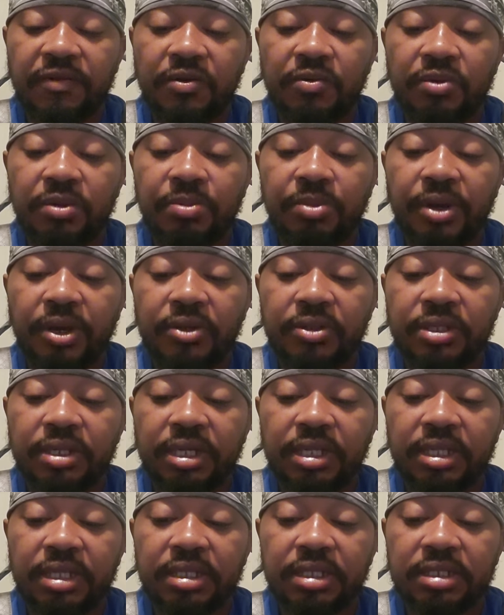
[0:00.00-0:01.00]
For we brought
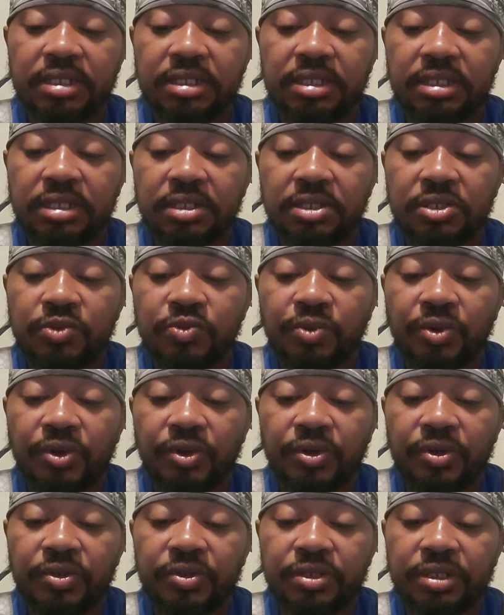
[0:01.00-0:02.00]
nothing into this
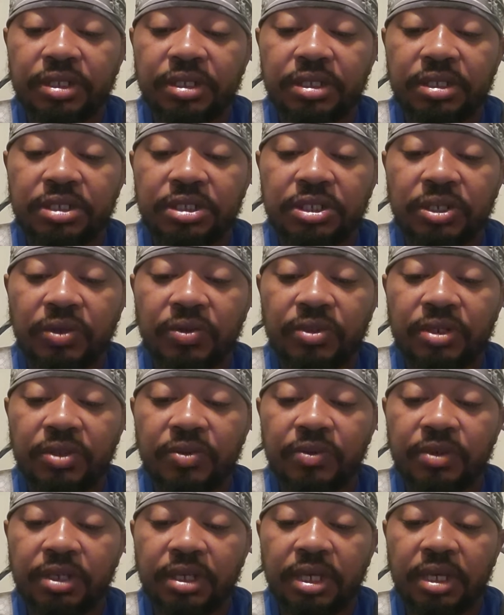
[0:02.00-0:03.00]
world, and it's certain that
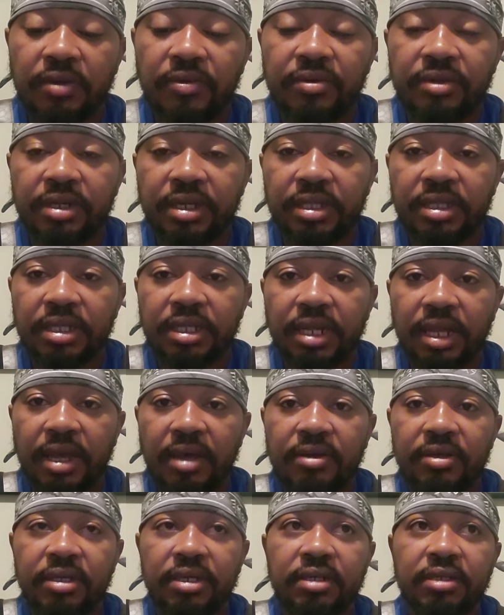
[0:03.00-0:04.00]
we carry nothing
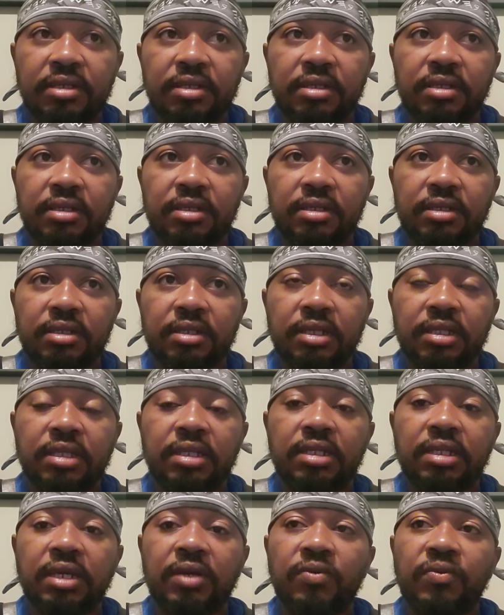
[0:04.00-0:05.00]
out. Yeah.
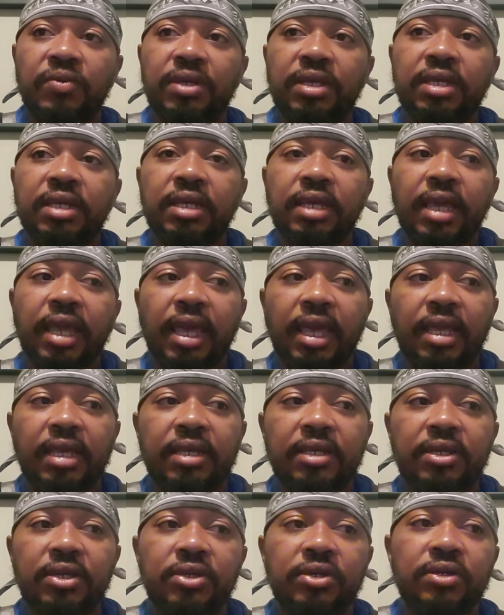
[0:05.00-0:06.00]
Nothing that we can
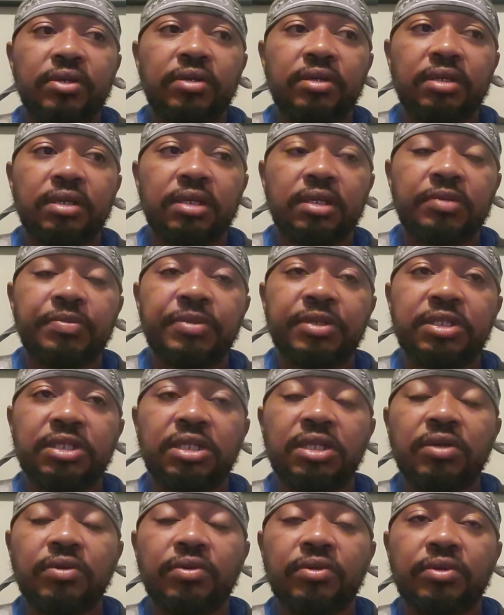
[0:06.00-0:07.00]
gain here in the
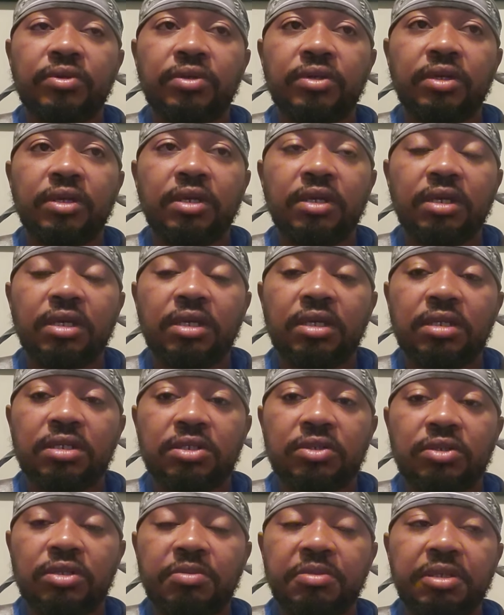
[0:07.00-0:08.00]
material
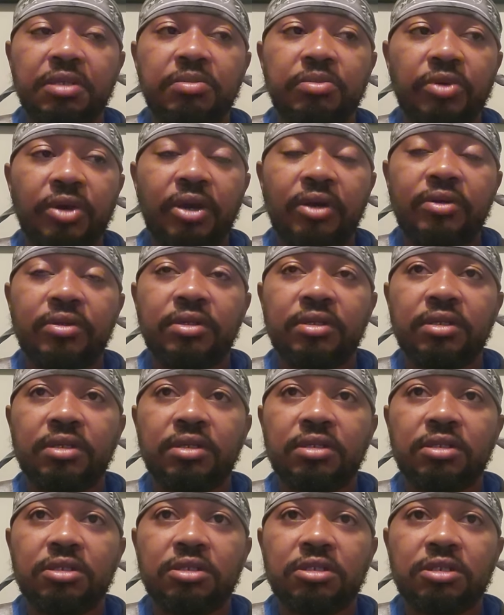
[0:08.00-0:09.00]
is going to be brought
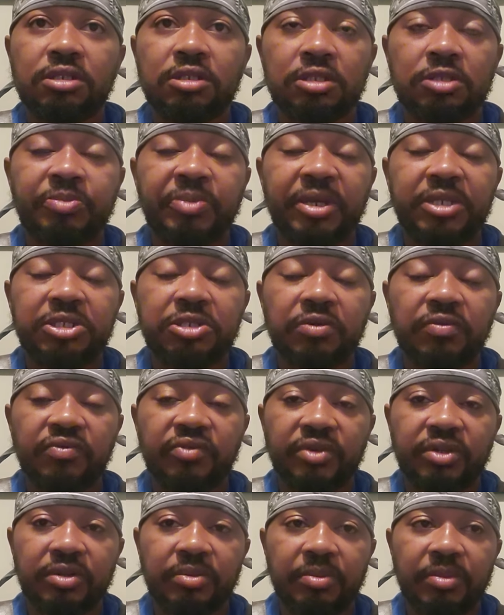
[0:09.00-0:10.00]
especially if
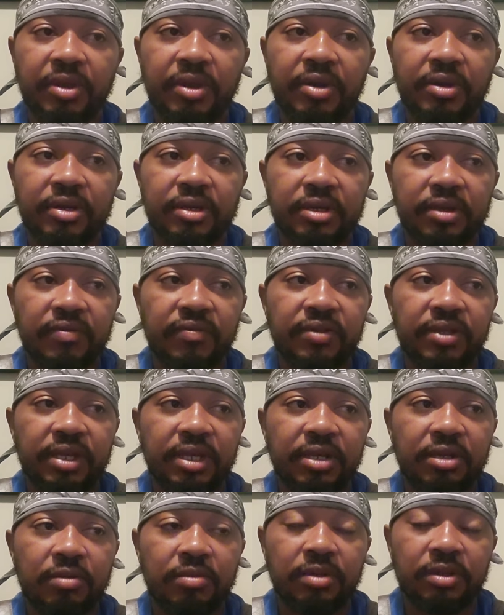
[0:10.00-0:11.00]
we're in America,
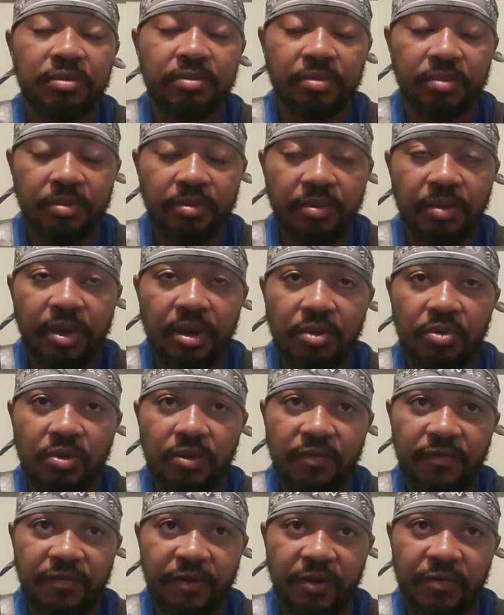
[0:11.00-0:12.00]
everything gonna be melt
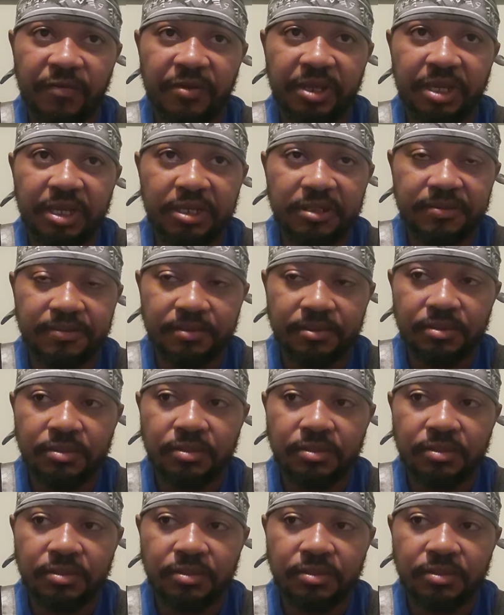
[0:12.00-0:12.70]
with fervent heat.